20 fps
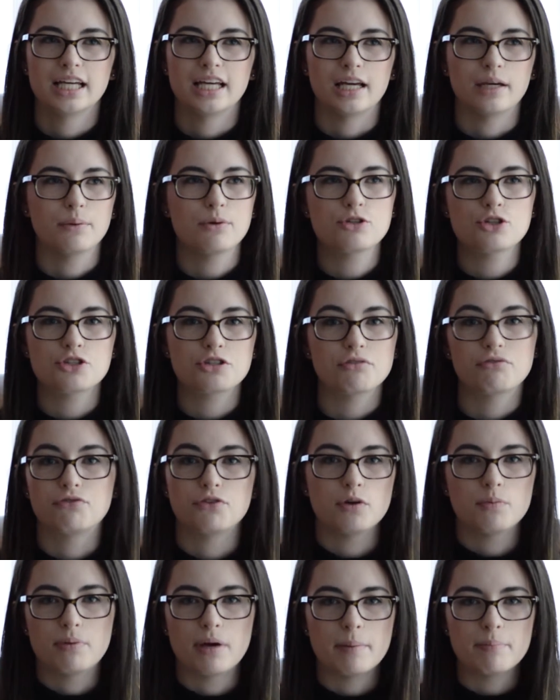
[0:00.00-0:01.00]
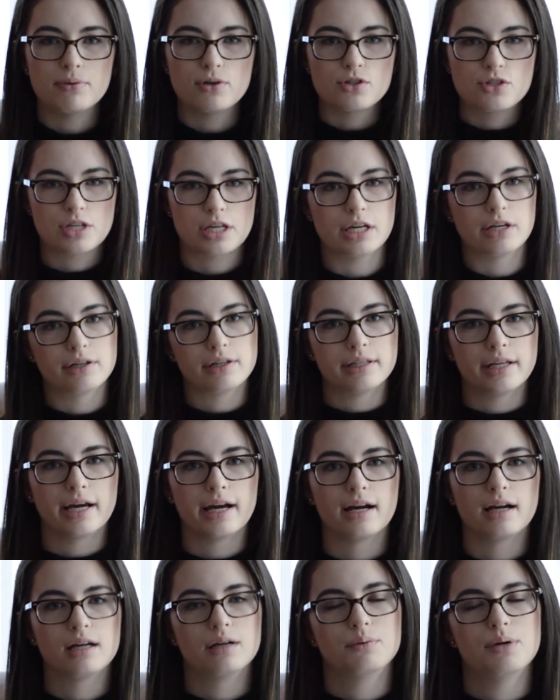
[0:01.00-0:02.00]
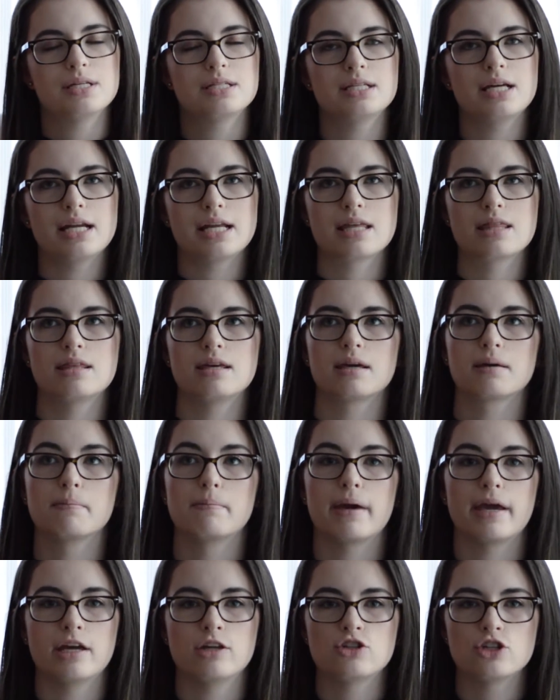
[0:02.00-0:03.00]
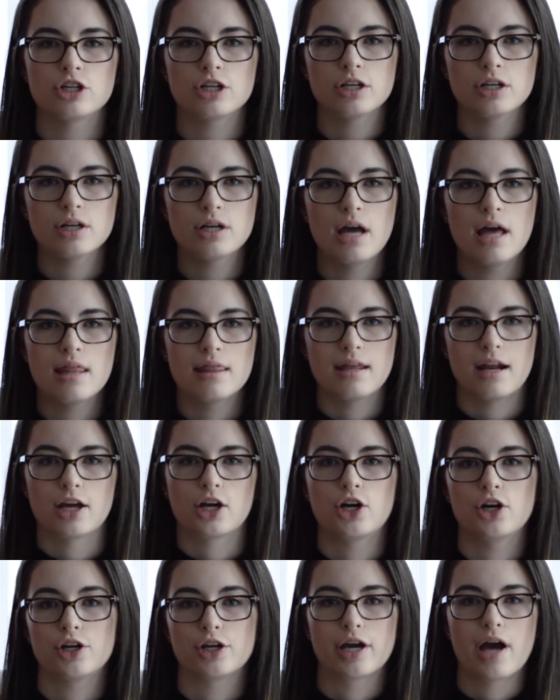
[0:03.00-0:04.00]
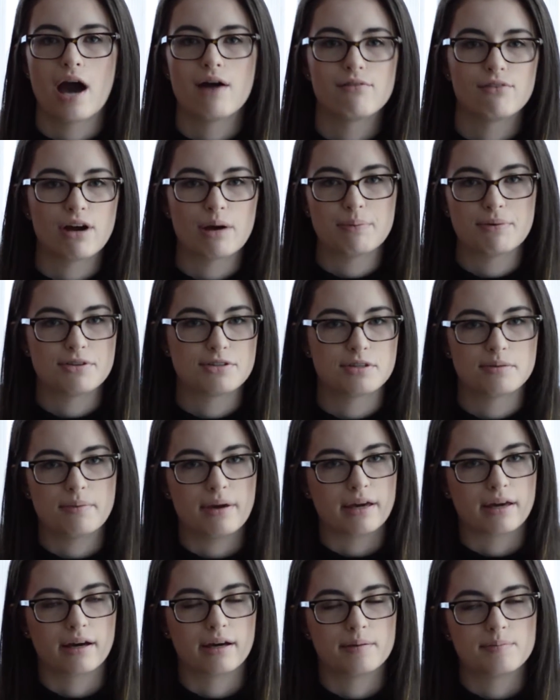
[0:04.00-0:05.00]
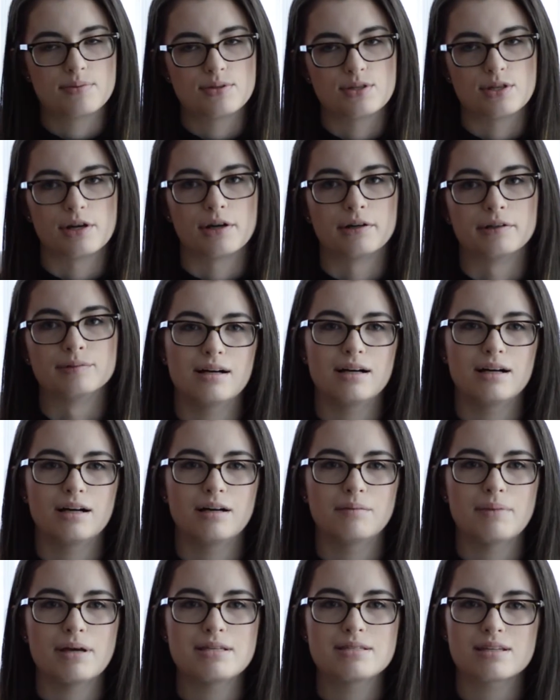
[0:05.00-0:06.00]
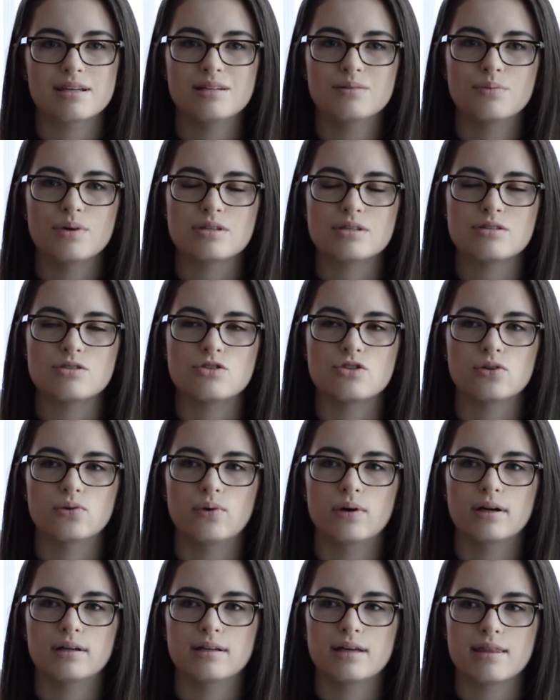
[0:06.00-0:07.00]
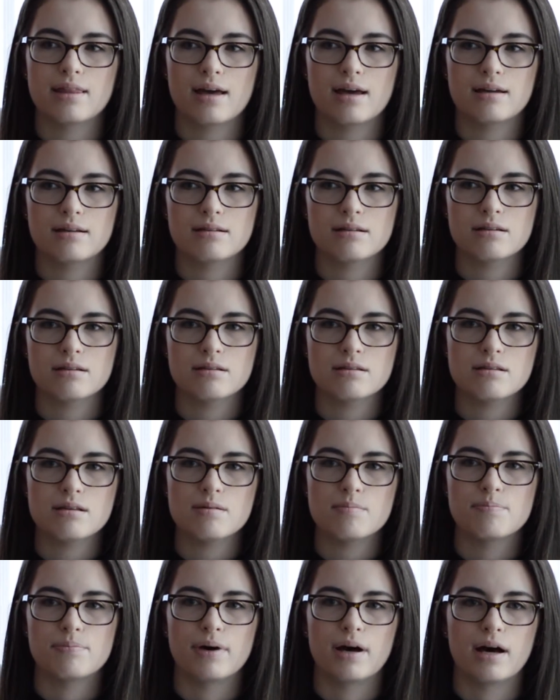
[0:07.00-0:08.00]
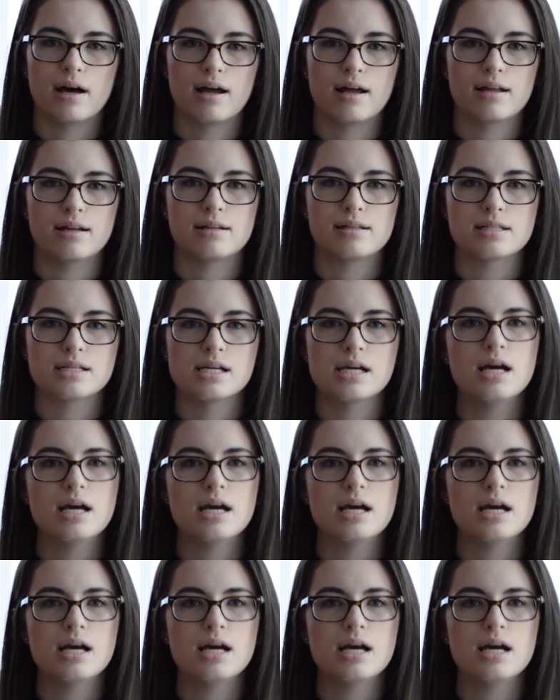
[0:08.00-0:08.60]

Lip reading: It was just a few pimples here and there. It wasn't anything major that I couldn't cover up with some makeup. So my skin wasn't too oily then, but